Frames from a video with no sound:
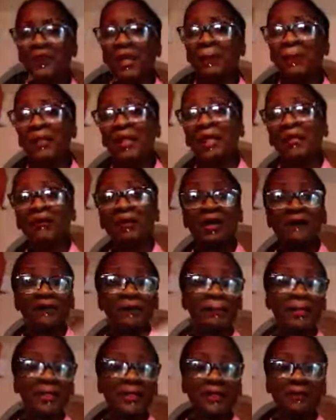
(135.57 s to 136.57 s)
but I don't have to
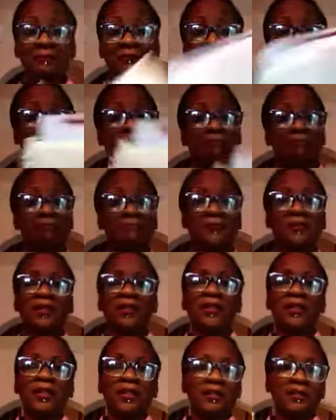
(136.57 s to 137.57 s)
make it.
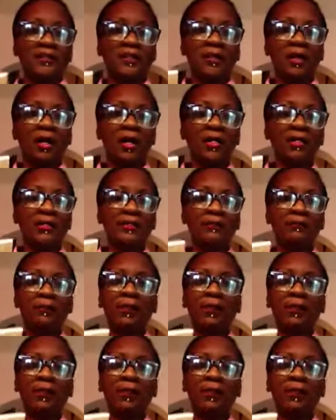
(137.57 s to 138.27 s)
So I